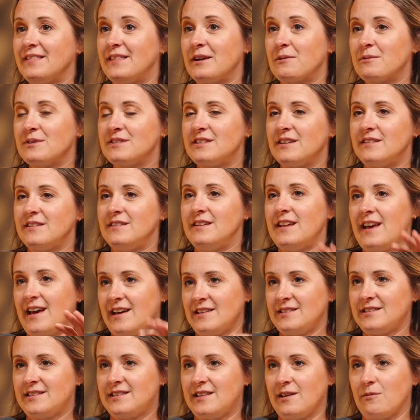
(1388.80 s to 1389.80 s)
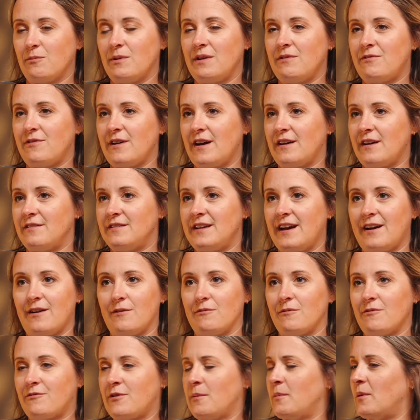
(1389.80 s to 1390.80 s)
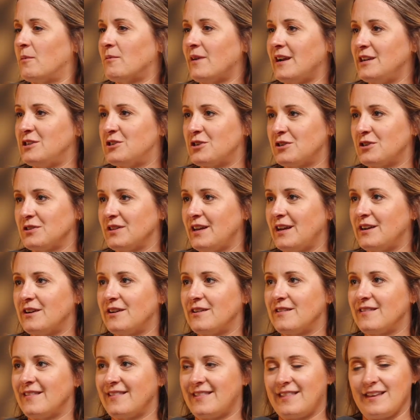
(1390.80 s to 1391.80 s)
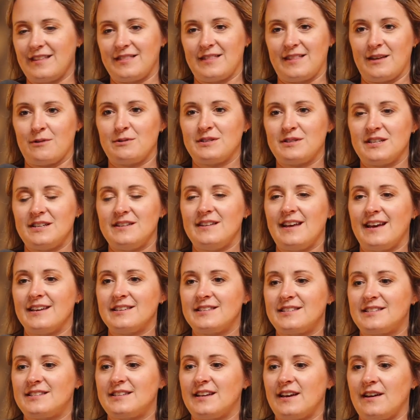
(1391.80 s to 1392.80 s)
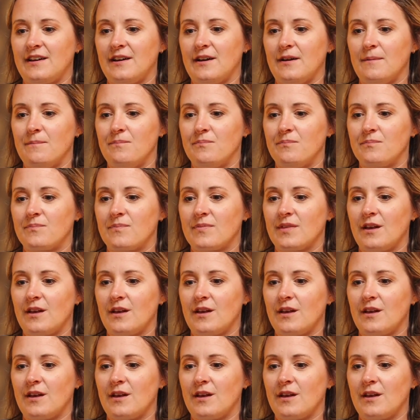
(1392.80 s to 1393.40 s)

was a nest that we found out from a ranger later that there was a nest on